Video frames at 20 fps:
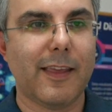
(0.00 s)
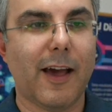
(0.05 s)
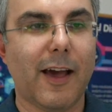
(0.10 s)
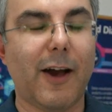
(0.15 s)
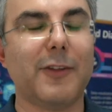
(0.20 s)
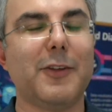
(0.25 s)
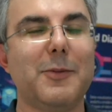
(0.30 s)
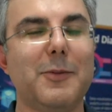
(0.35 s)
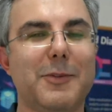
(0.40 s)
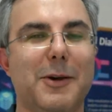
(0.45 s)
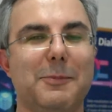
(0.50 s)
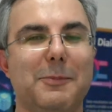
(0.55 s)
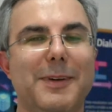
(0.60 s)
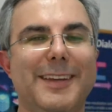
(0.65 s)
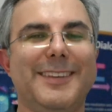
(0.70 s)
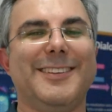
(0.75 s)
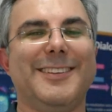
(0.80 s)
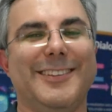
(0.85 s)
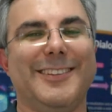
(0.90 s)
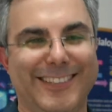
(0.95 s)
Oh, thumbs up.
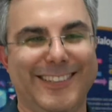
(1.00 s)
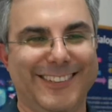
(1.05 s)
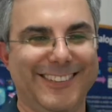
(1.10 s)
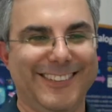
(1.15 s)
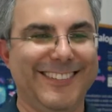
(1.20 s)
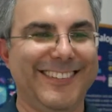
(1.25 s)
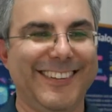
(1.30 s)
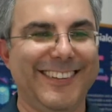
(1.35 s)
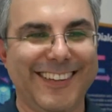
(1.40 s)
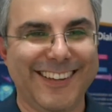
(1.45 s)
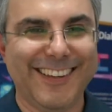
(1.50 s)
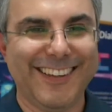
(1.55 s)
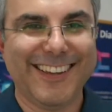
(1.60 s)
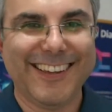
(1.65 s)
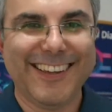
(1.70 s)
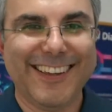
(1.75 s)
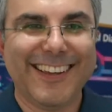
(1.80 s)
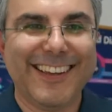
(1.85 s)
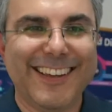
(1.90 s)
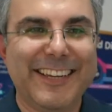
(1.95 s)
Right.
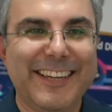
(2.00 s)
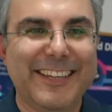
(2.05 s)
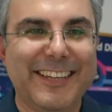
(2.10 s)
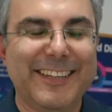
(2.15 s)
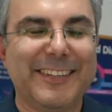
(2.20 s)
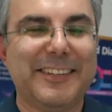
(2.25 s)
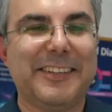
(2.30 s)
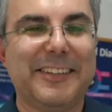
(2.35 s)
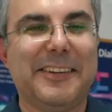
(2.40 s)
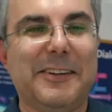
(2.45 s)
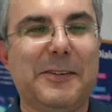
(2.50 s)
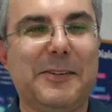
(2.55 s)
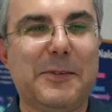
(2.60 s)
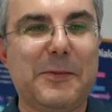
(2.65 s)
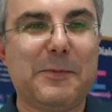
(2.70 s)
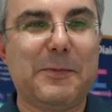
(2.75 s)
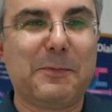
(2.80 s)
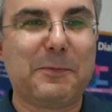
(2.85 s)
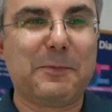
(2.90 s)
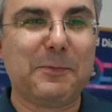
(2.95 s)
Um,
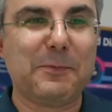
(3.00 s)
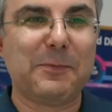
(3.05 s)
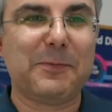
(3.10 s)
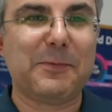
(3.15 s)
cool.